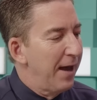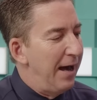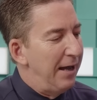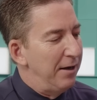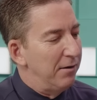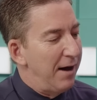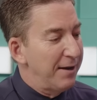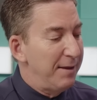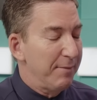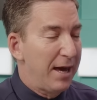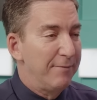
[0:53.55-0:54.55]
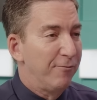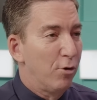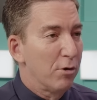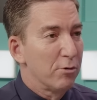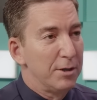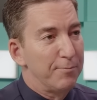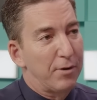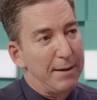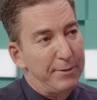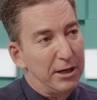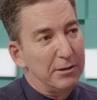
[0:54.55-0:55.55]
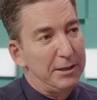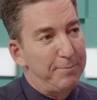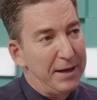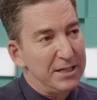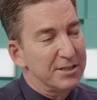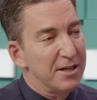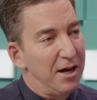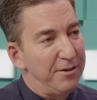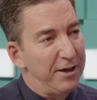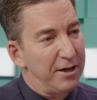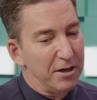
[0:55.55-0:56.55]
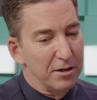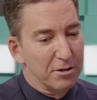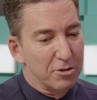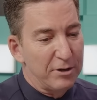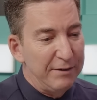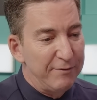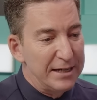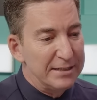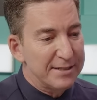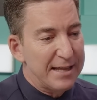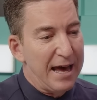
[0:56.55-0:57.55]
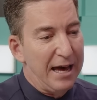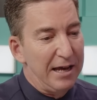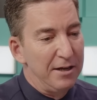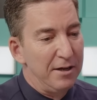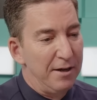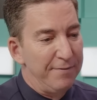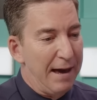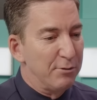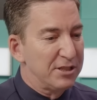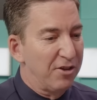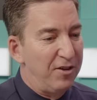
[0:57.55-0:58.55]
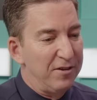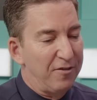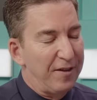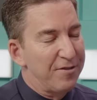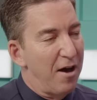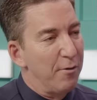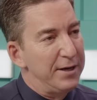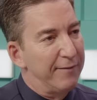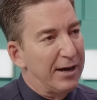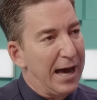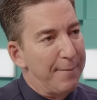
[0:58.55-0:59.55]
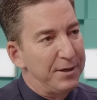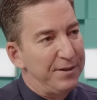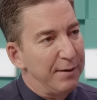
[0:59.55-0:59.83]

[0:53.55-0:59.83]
And a lot of them came forward primarily based on their grievance that that was the thing that they thought would never happen.